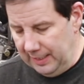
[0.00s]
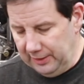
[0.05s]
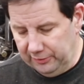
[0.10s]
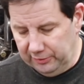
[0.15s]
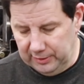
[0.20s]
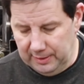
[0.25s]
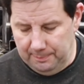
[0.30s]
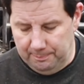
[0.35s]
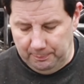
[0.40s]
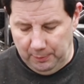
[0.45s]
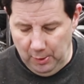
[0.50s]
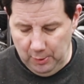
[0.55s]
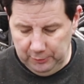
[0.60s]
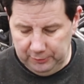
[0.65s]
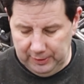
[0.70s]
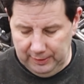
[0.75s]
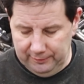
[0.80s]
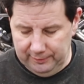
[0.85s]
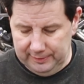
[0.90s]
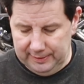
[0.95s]
actually
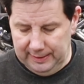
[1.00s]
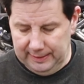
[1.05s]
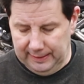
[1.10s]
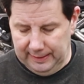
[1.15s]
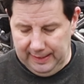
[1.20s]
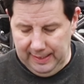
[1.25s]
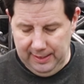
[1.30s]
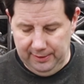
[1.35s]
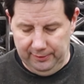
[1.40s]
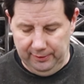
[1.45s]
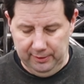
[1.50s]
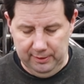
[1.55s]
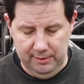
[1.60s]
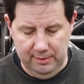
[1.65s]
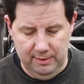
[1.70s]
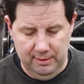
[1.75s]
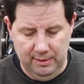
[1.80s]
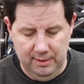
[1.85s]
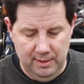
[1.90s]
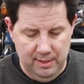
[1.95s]
bolt everything together,
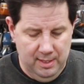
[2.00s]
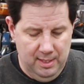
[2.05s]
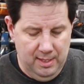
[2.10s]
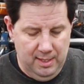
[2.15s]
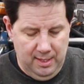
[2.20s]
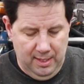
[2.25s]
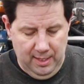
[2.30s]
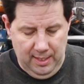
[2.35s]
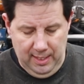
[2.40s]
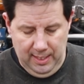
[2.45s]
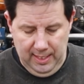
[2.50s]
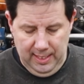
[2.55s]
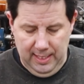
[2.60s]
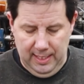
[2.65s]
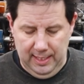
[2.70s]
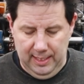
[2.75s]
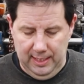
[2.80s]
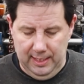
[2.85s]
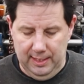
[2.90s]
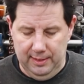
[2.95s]

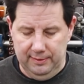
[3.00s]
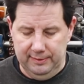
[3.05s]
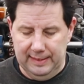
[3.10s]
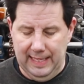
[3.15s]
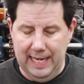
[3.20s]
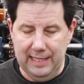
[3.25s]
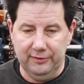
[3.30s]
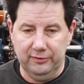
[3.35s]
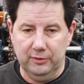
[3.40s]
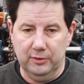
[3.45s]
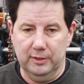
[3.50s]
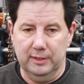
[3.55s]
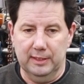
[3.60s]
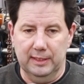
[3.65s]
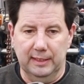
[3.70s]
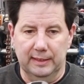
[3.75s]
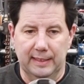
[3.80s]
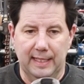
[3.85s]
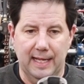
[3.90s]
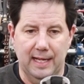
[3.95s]
and that's going
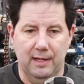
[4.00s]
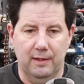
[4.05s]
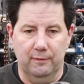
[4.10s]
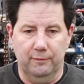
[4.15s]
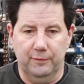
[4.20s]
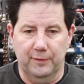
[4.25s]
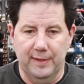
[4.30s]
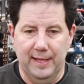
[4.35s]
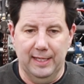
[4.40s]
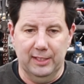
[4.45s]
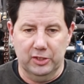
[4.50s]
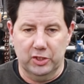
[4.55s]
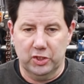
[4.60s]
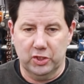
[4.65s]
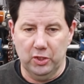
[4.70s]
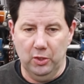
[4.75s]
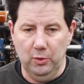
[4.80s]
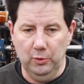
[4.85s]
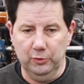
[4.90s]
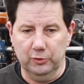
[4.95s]
to allow for that
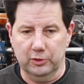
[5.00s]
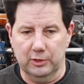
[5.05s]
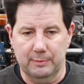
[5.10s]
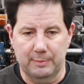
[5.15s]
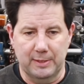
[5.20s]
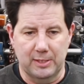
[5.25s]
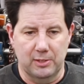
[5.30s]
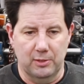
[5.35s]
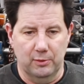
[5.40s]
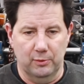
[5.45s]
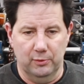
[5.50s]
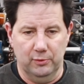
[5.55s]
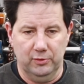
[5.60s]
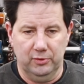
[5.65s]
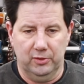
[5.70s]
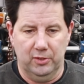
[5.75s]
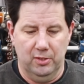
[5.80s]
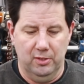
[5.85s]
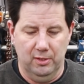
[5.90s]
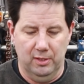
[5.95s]
shoulder to be
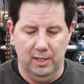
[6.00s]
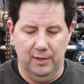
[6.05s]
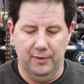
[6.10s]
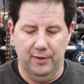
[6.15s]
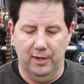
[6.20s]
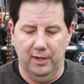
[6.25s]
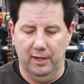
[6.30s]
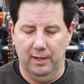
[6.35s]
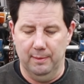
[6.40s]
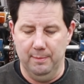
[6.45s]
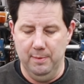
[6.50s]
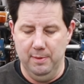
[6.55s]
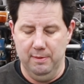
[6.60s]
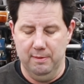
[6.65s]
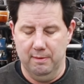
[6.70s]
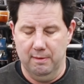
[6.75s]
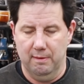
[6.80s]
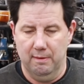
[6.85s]
used on the hub.